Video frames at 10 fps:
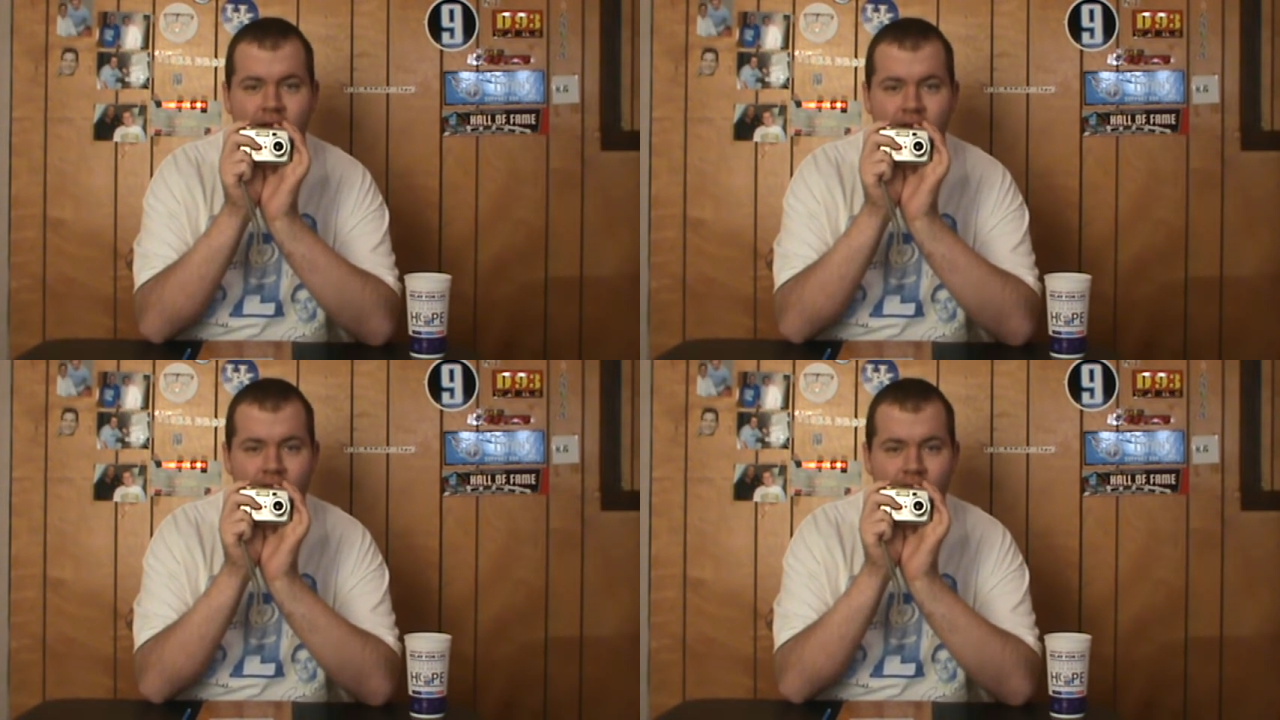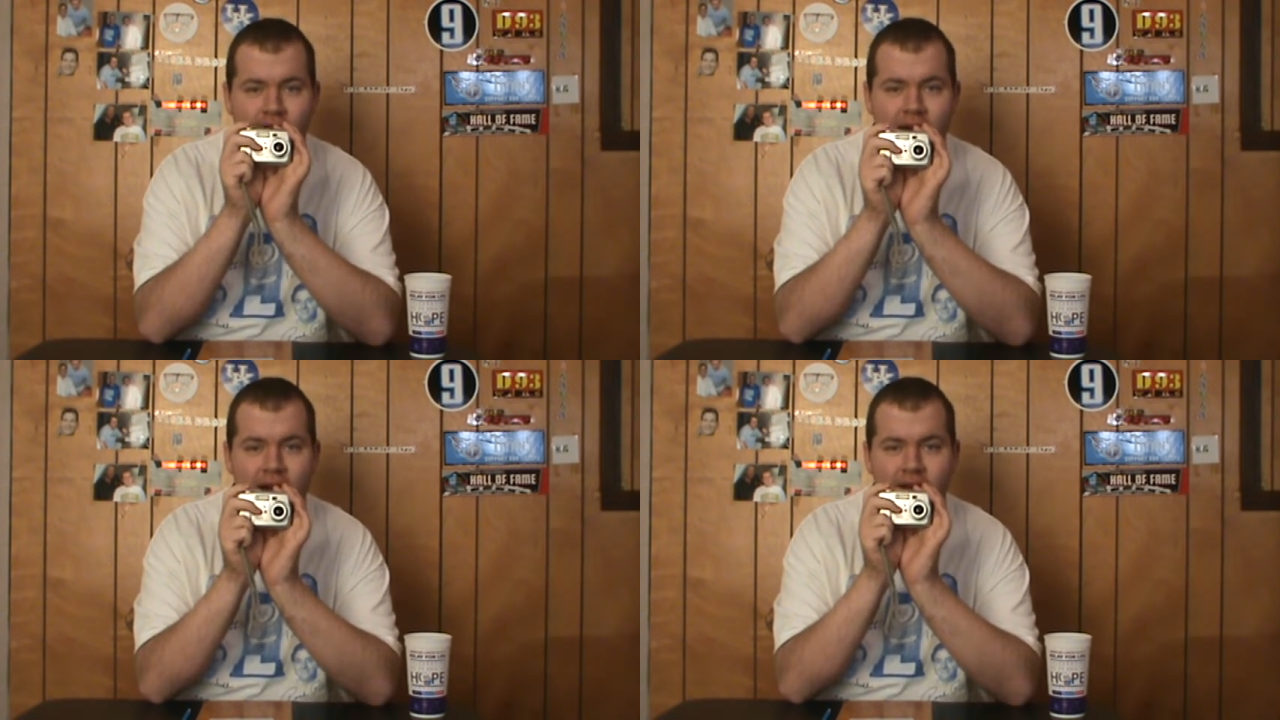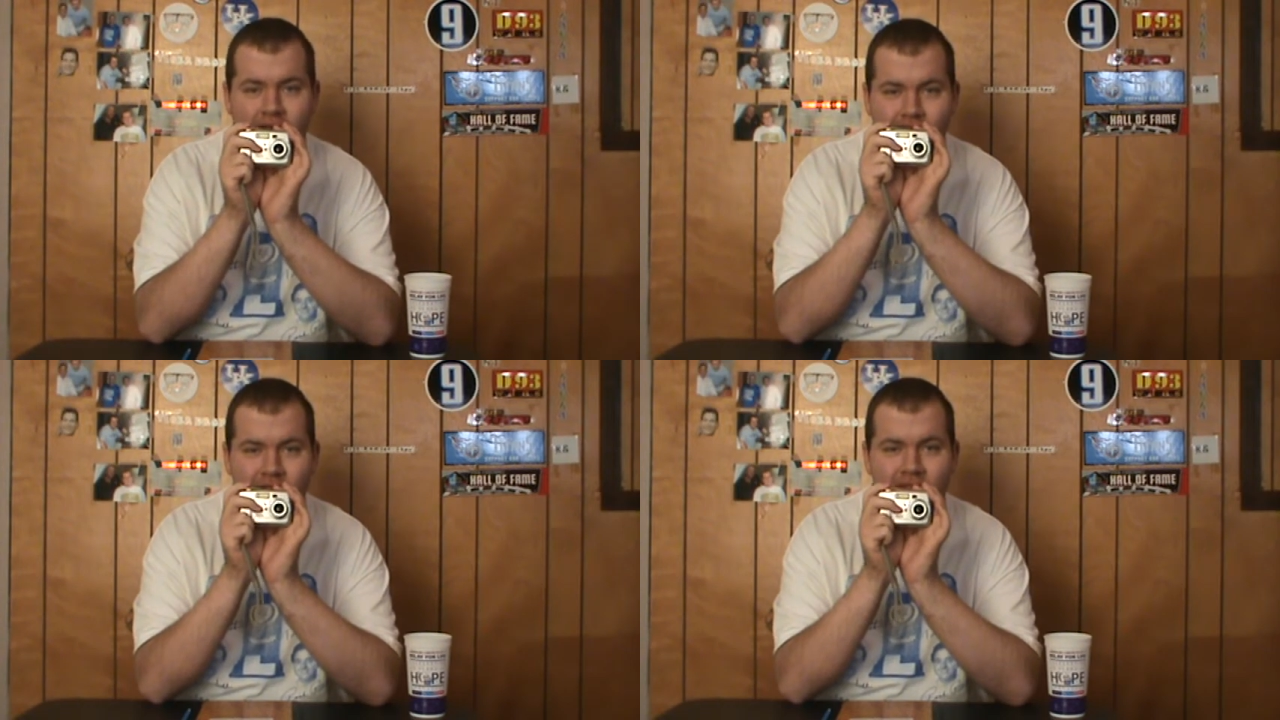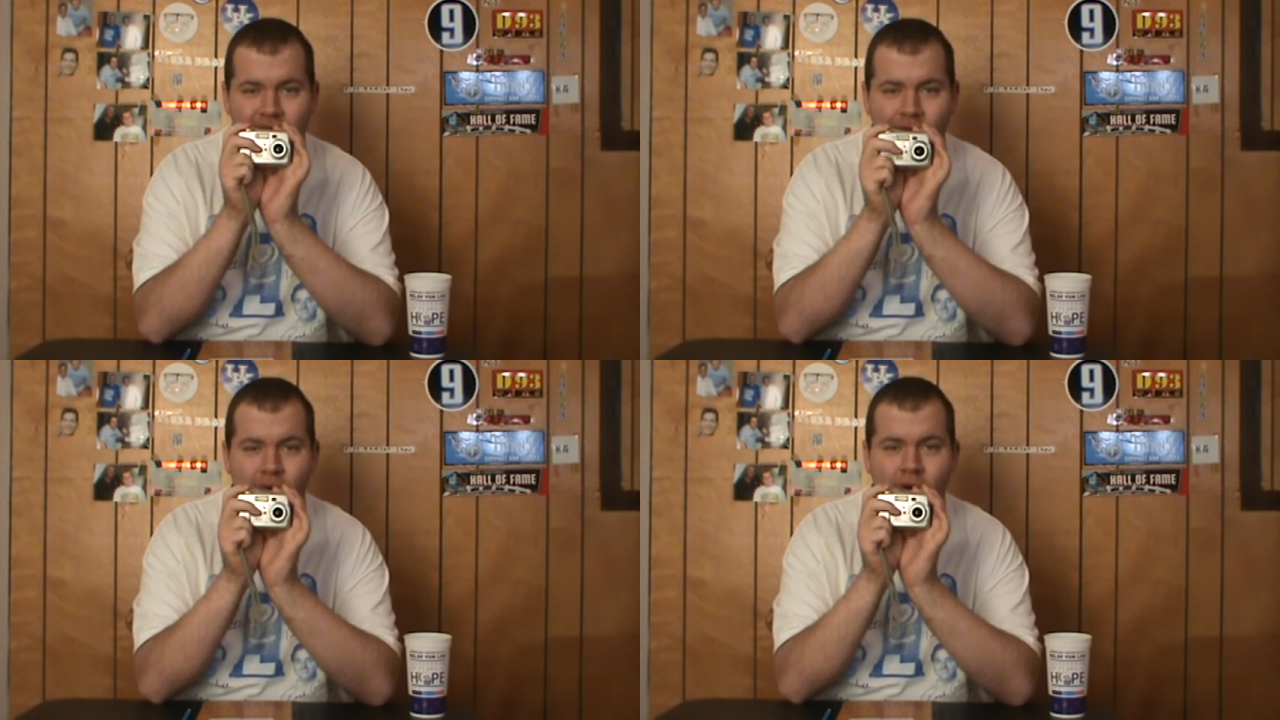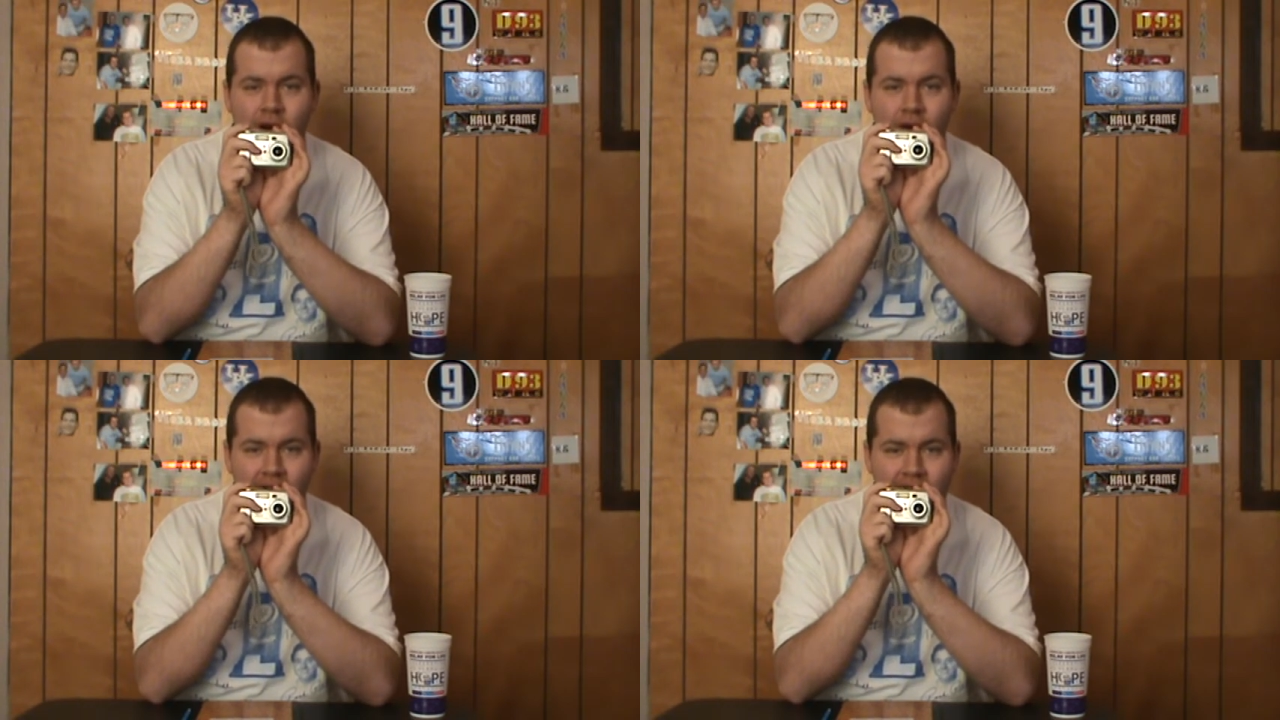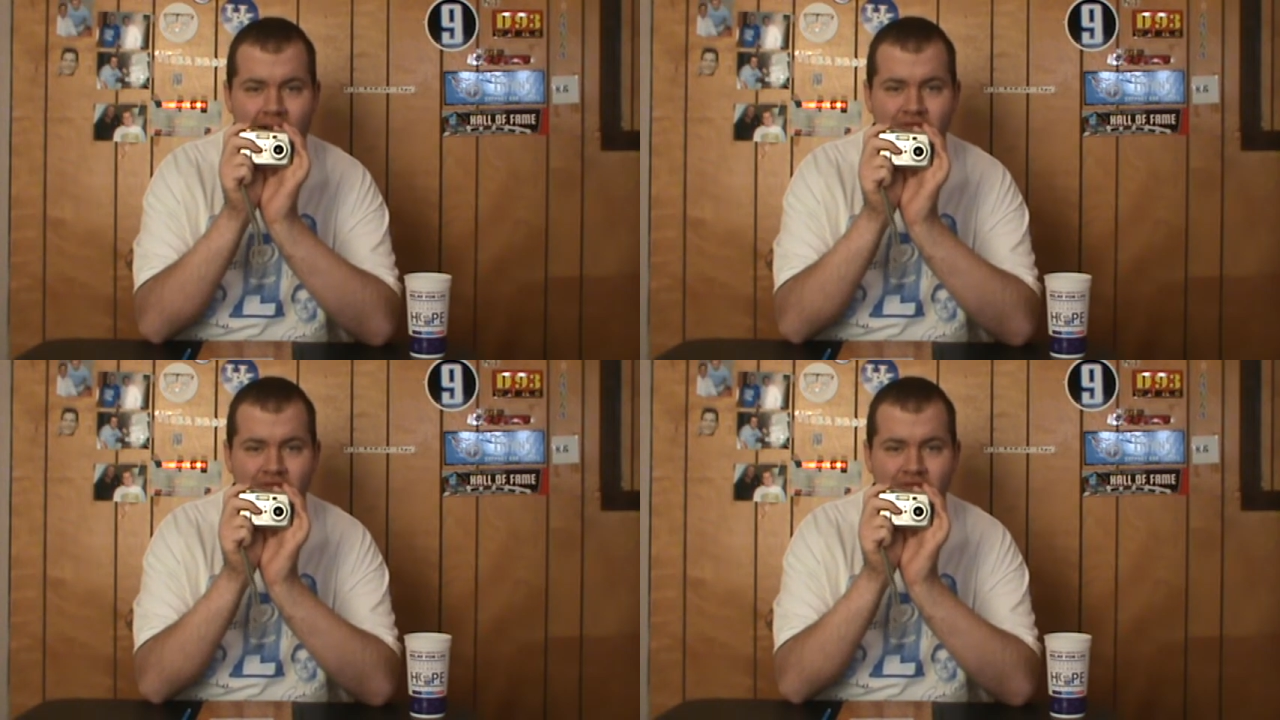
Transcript: as we head into season 4 of the Kyle